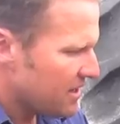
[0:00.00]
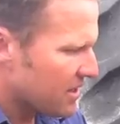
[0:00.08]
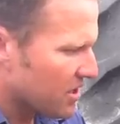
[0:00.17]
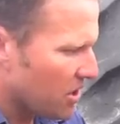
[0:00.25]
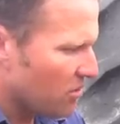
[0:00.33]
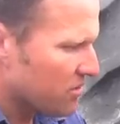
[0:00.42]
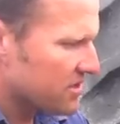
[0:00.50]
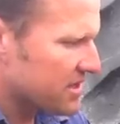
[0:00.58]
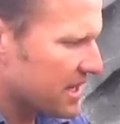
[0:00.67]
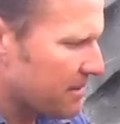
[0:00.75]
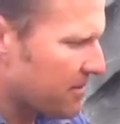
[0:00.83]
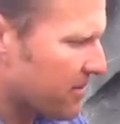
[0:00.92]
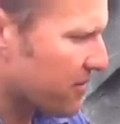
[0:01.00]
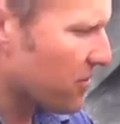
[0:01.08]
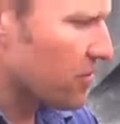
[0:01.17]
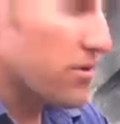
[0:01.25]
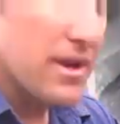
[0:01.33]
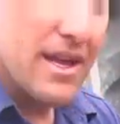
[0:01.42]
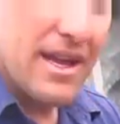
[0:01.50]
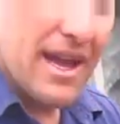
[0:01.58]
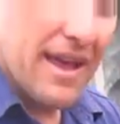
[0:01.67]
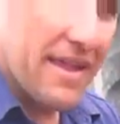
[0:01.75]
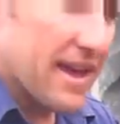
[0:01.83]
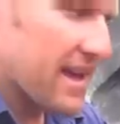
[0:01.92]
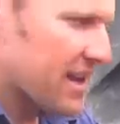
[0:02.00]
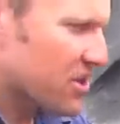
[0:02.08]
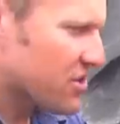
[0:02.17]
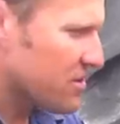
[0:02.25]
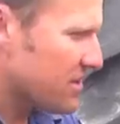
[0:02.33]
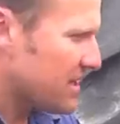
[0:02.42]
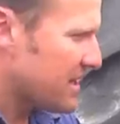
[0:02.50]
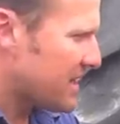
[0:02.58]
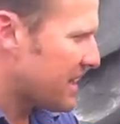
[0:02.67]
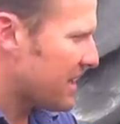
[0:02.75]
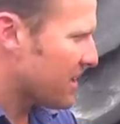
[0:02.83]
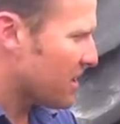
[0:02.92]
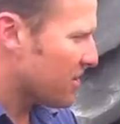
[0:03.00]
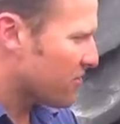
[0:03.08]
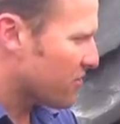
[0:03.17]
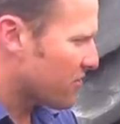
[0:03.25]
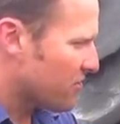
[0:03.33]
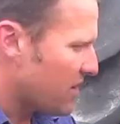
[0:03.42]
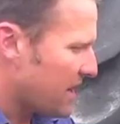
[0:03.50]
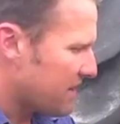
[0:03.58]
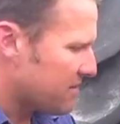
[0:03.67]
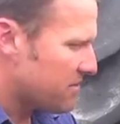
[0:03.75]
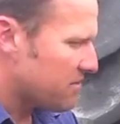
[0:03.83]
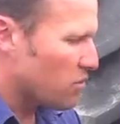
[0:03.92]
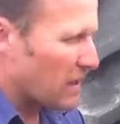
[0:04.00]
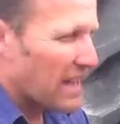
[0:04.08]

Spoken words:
The coulters come through and they actually go through and well,